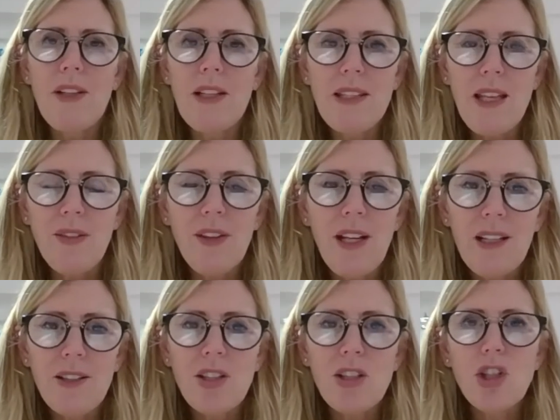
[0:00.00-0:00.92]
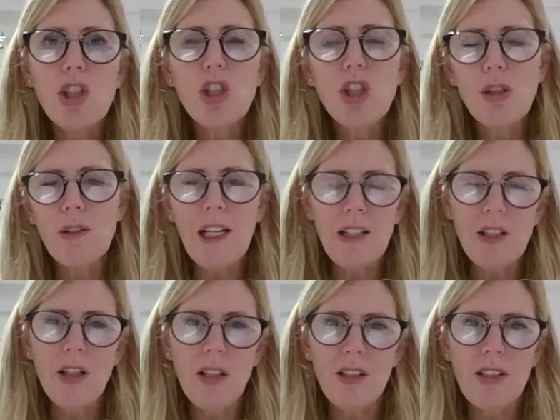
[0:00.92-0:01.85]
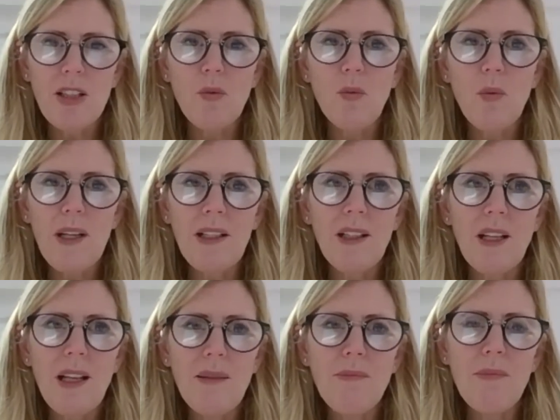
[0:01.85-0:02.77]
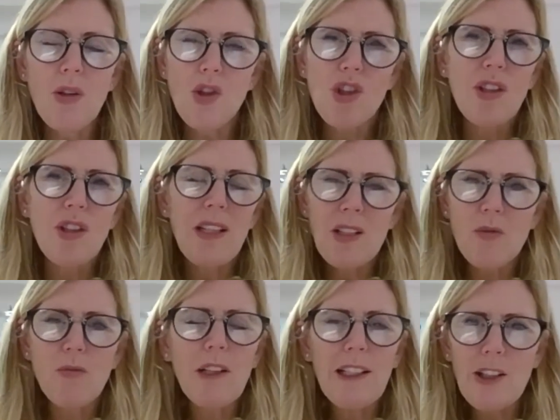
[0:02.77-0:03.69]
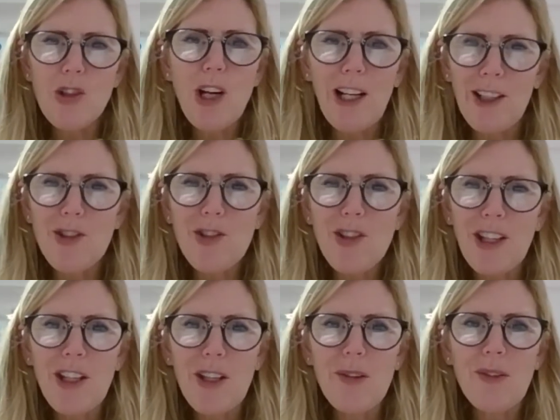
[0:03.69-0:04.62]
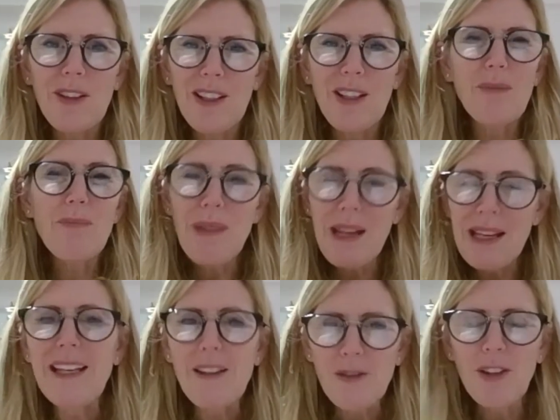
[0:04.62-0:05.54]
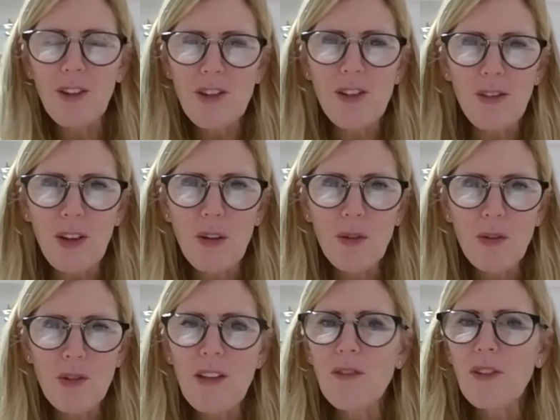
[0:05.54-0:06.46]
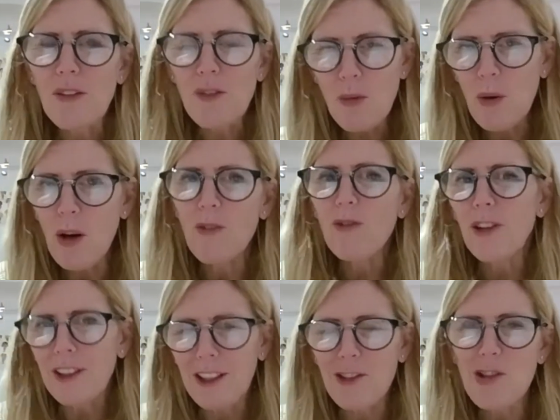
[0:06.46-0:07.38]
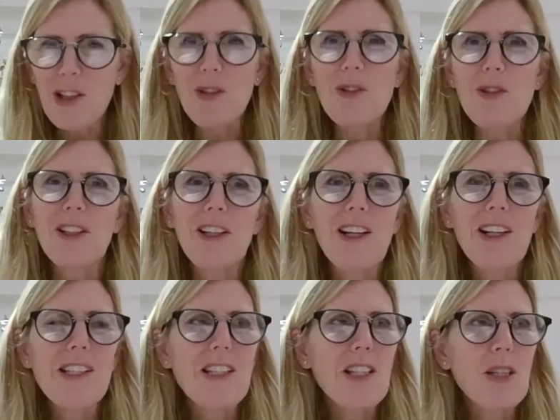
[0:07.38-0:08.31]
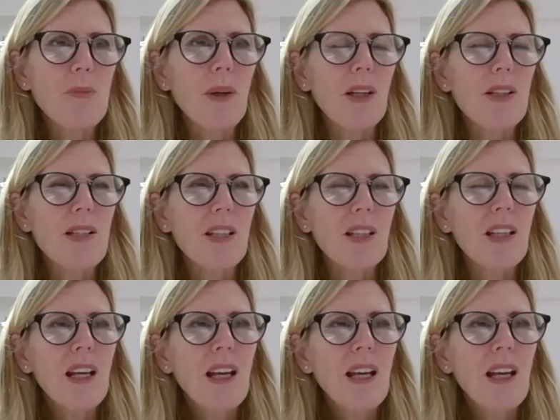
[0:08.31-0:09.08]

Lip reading: said that, to do that task when emotion is really challenging you can make it feel difficult, even if you are financially organized as a person.